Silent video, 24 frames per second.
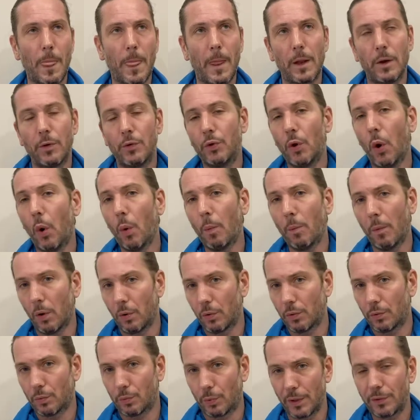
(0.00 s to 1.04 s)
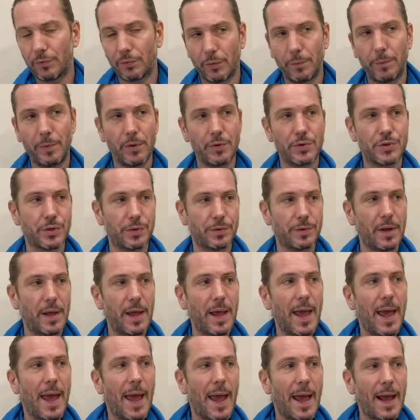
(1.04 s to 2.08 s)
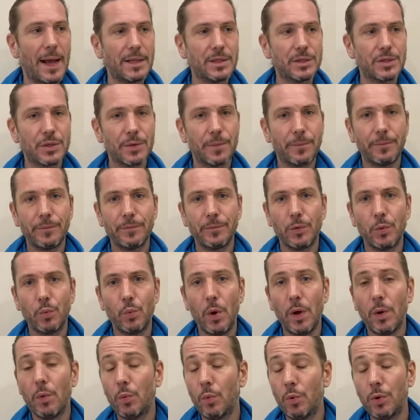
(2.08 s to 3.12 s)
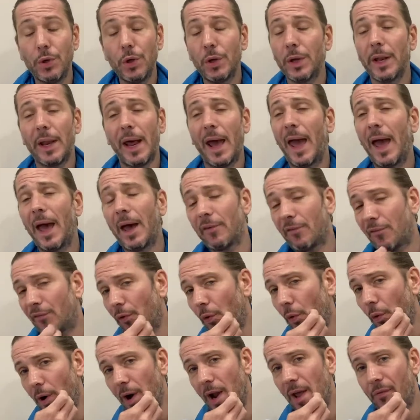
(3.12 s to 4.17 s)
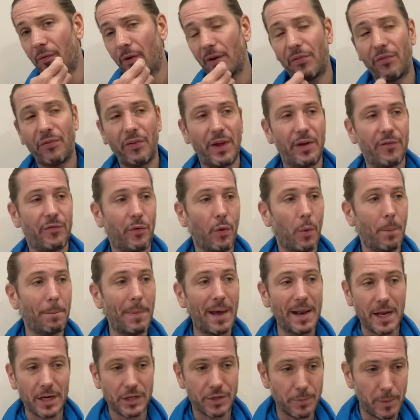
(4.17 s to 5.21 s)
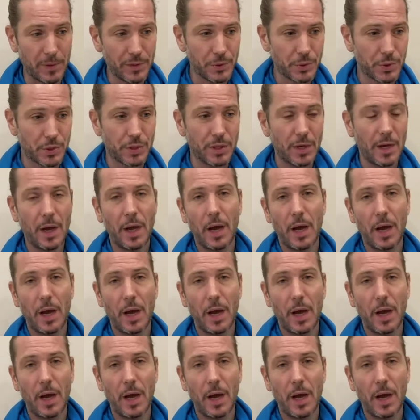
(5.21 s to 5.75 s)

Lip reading: normal retribution, and you can have for everything, for management.